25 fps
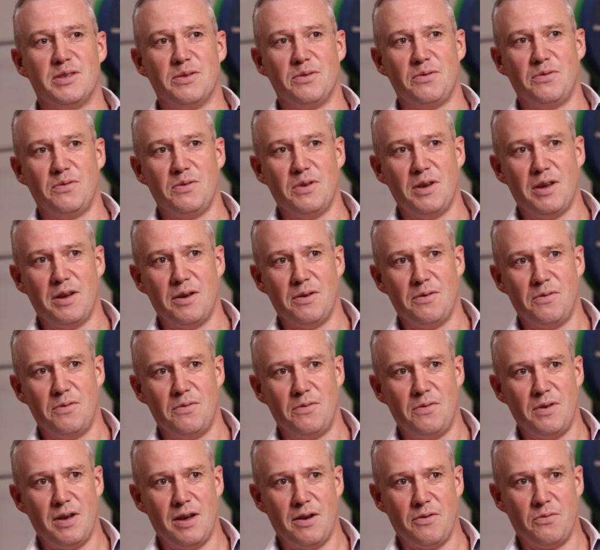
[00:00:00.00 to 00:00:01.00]

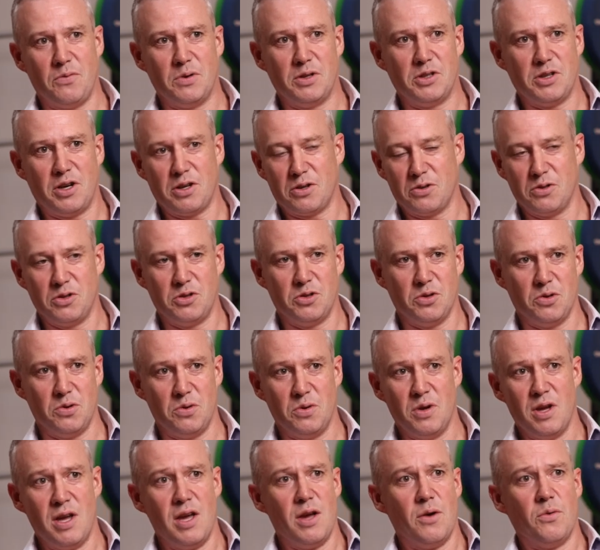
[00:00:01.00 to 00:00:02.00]
of which I could do.
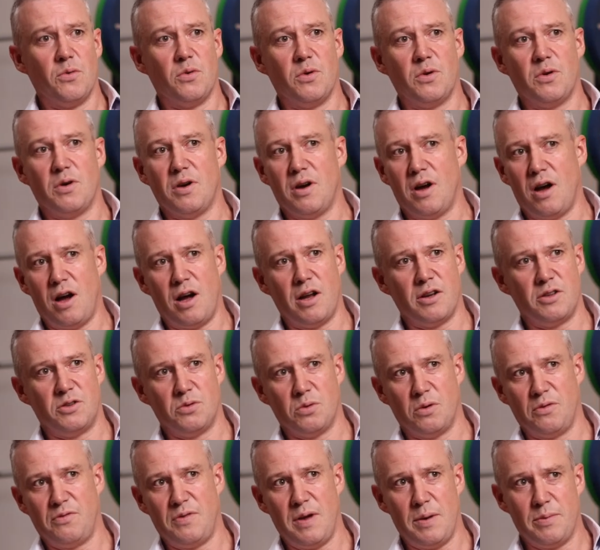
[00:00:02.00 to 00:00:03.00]
I
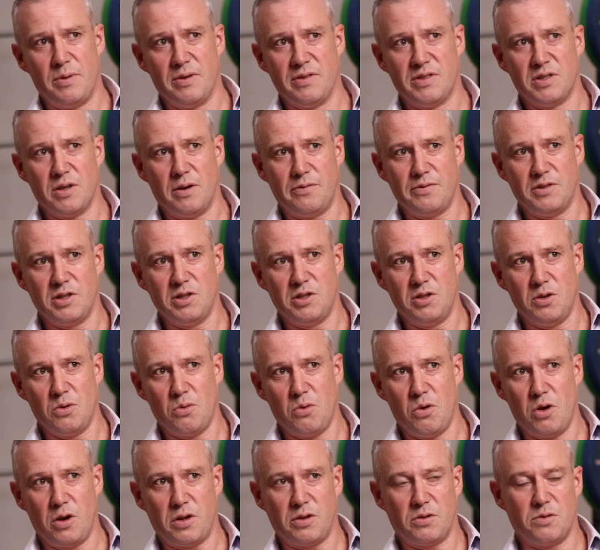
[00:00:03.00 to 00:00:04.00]
do a fair bit of soft tissue
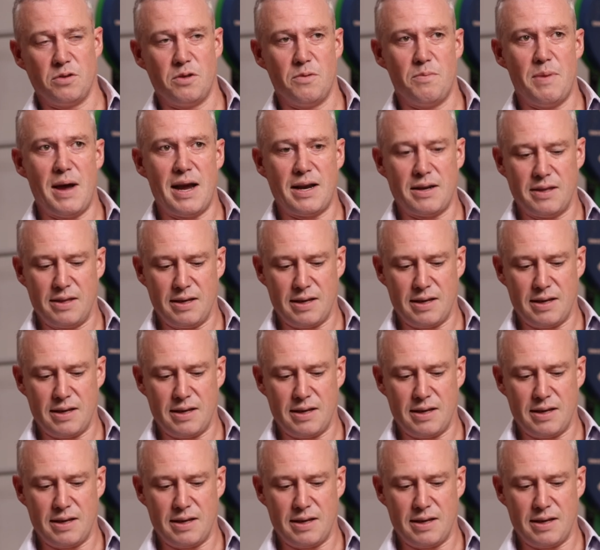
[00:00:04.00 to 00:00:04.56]
work through the back of the